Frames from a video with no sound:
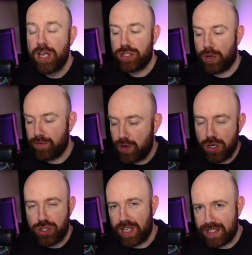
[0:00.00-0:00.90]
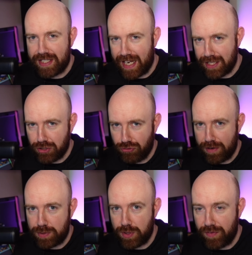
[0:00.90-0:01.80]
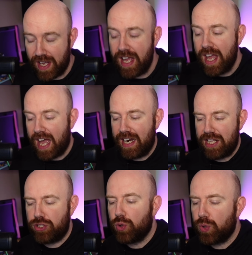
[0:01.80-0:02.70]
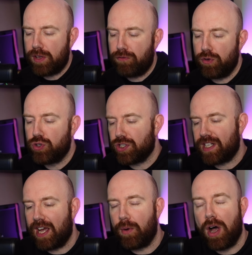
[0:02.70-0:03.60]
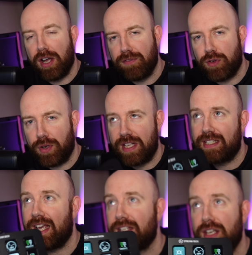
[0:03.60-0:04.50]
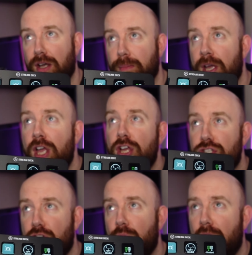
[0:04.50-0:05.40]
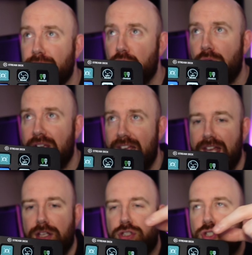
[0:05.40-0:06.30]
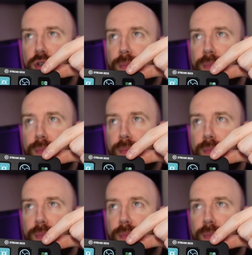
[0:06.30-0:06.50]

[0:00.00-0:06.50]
so I've got a chance to get to grips with it, and let's talk you through just how I've got it set up. So I've got here two